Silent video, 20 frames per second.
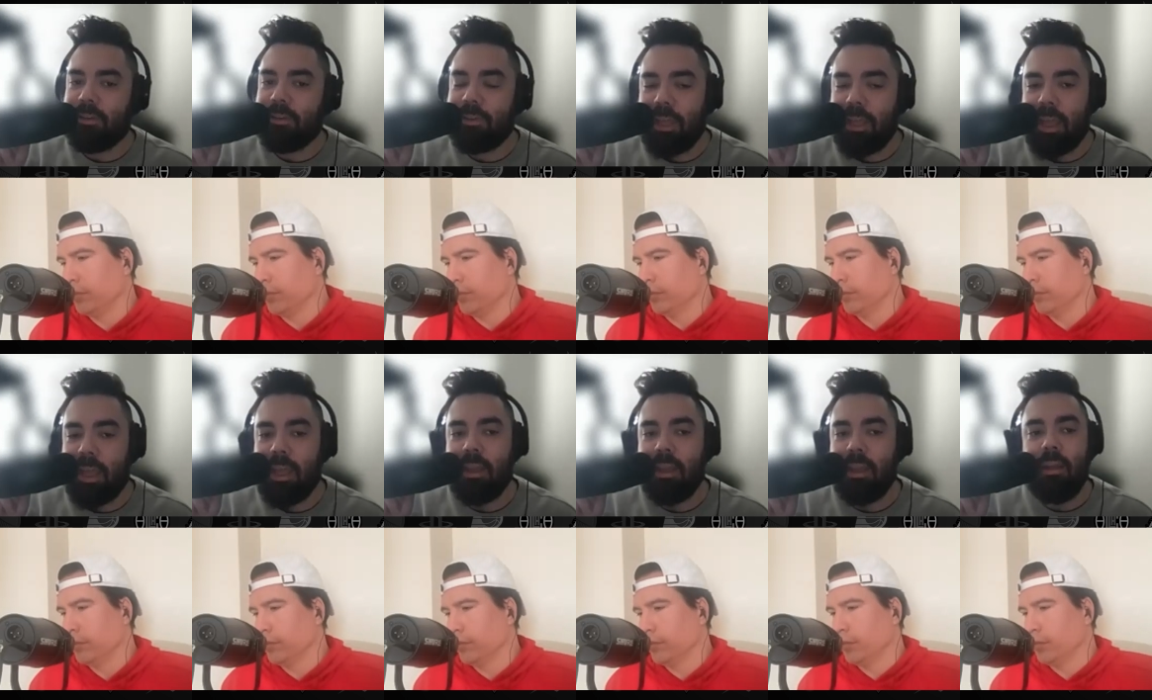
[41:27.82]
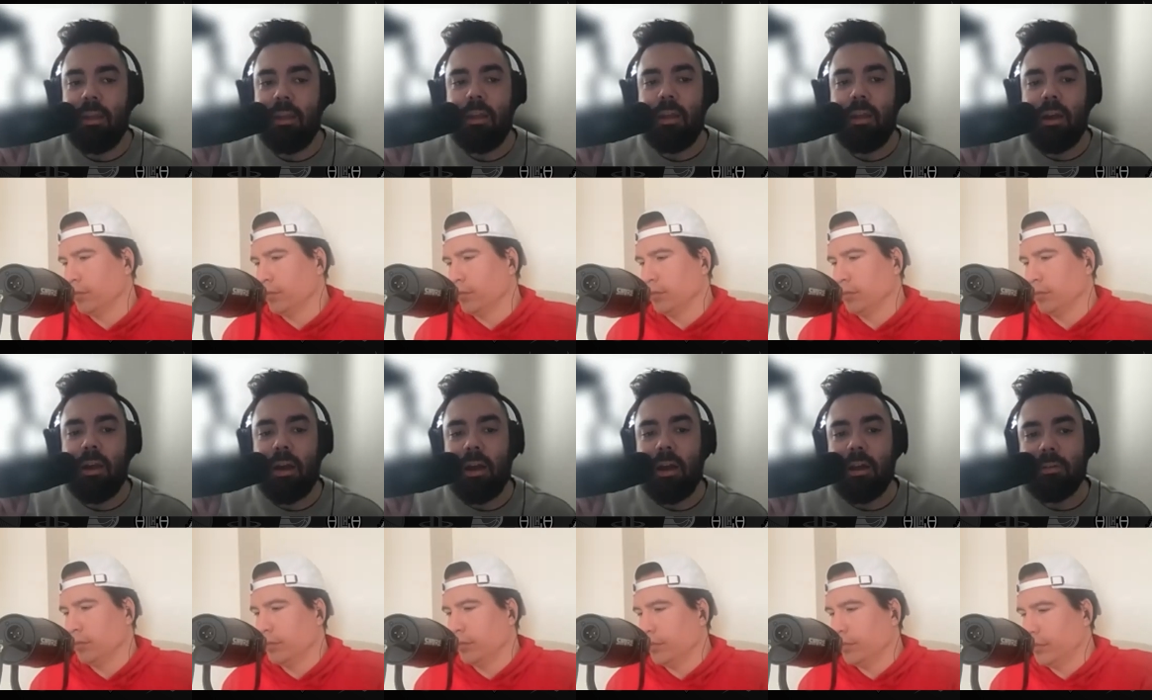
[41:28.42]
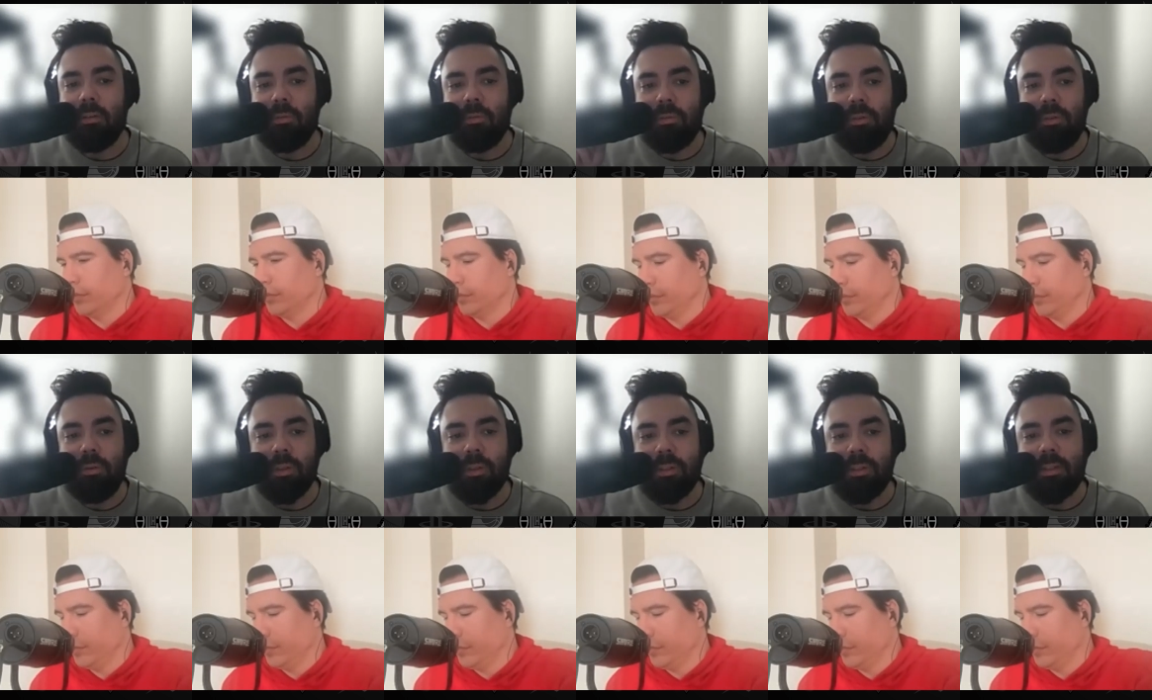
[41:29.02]
Speaker 1: day. Uh,
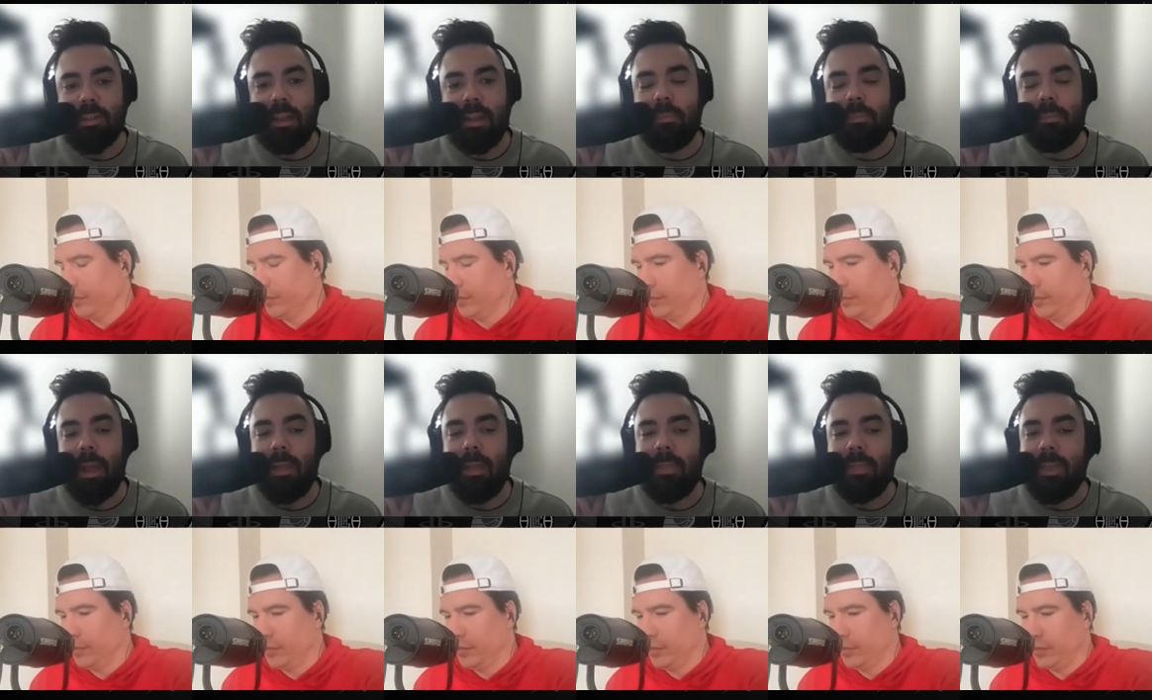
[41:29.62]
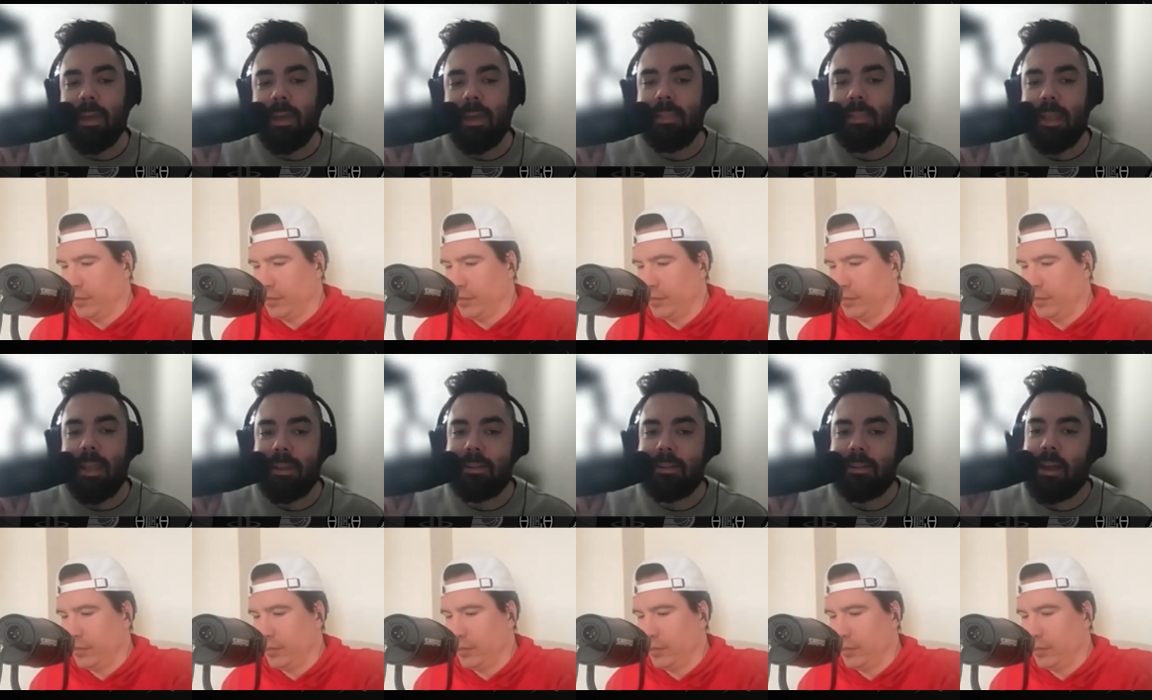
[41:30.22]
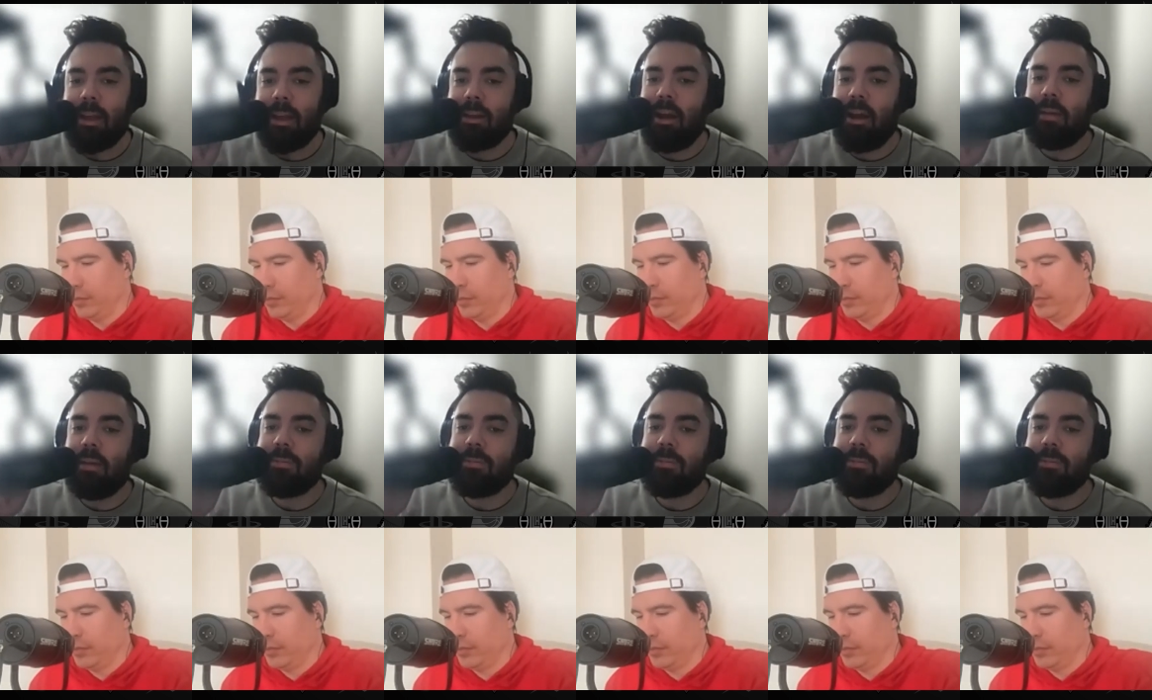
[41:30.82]
you can sign up at theathletic.com